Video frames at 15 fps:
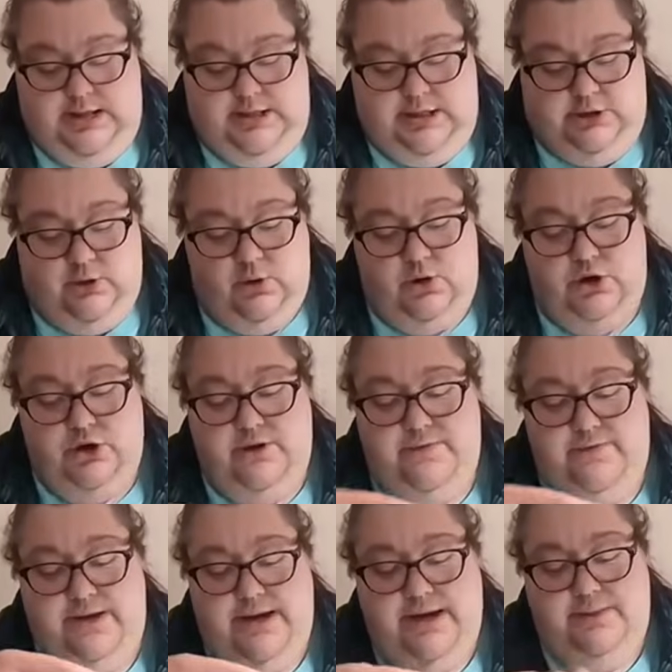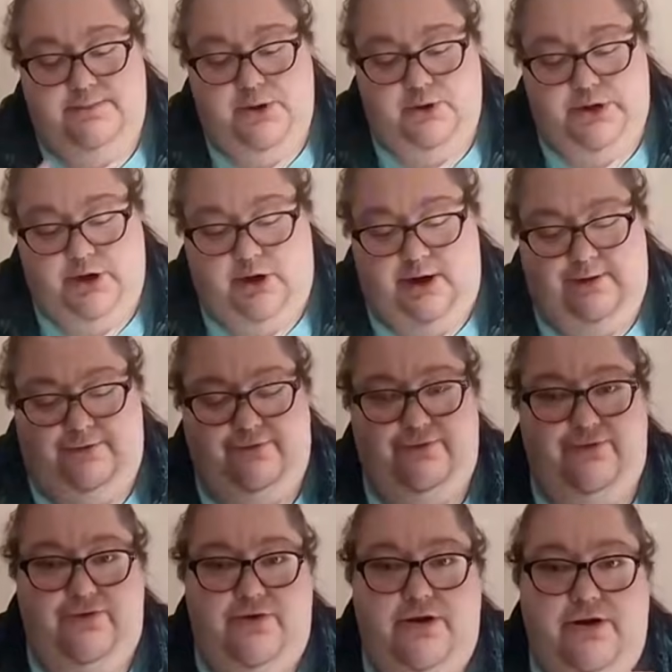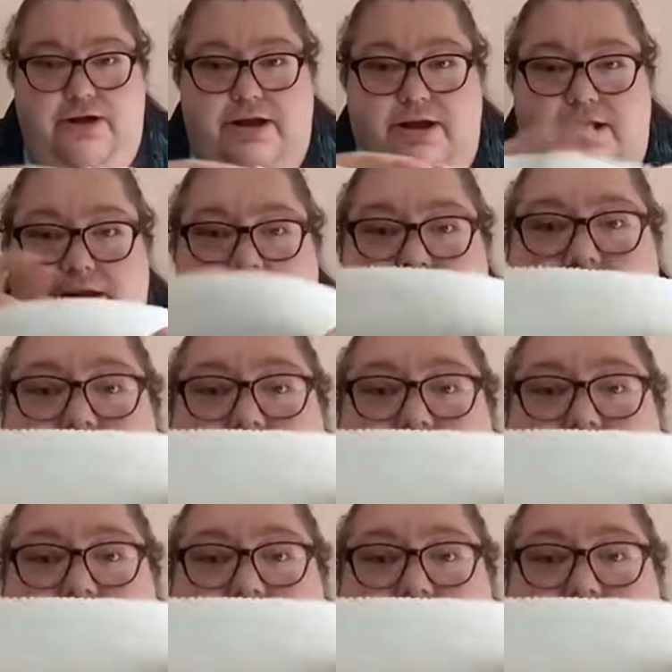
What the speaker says: the corner of it had broken off. Yeah,